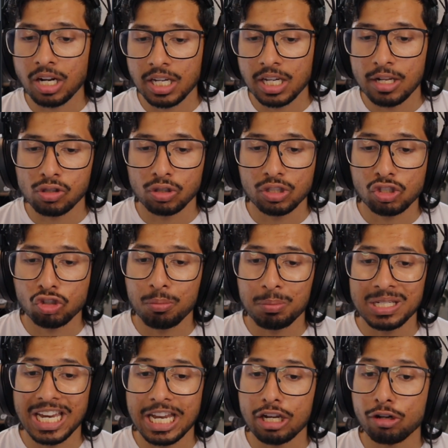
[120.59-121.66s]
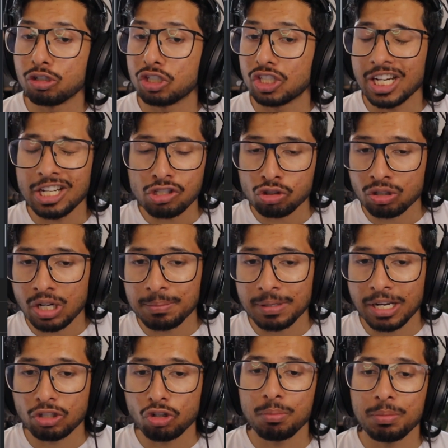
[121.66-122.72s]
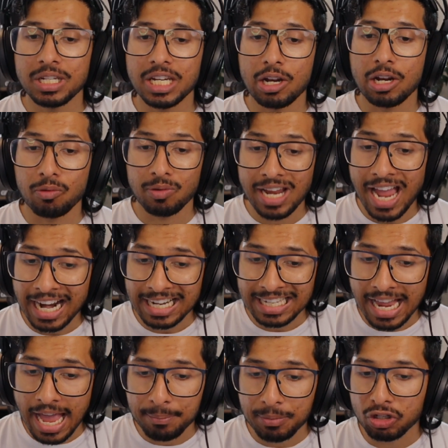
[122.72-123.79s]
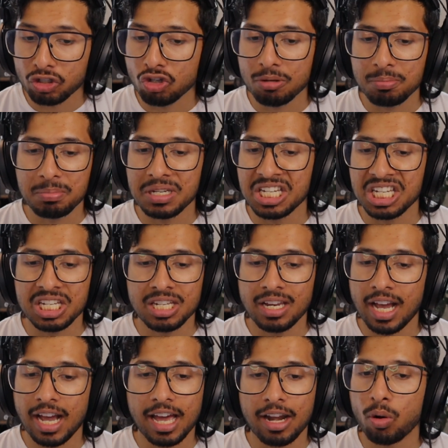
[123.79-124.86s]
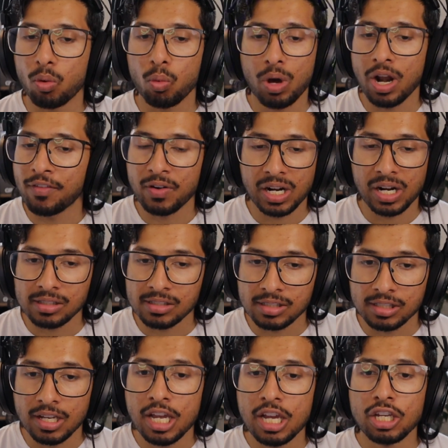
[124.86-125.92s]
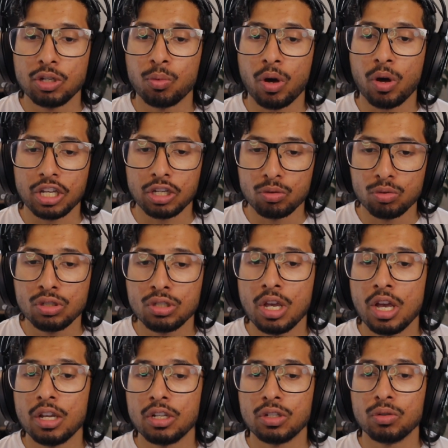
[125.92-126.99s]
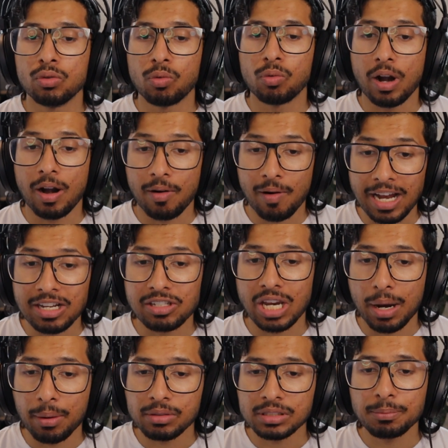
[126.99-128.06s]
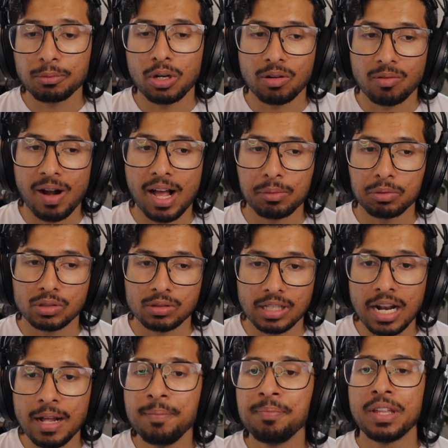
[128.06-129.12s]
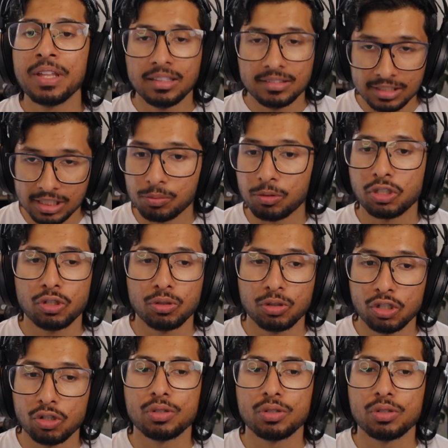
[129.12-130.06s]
So this could be a Node.js script. It could be a React app. It could be, I don't know, whatever else you want to use to write JavaScript to interact with Solana. This is what you'd use.